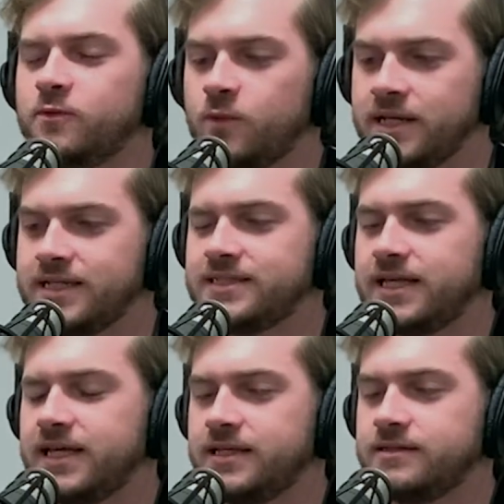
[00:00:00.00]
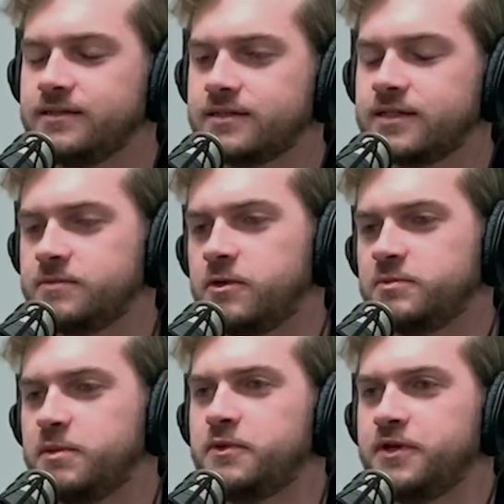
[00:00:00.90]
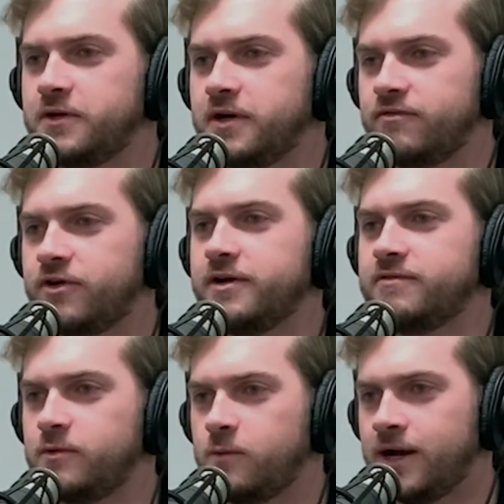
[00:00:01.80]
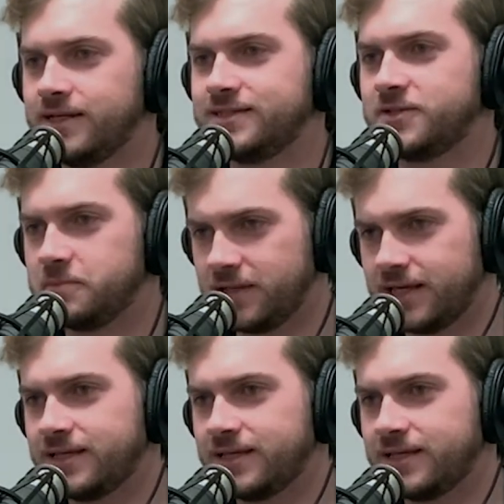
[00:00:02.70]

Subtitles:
what is because most people have heard of a wine sommelier.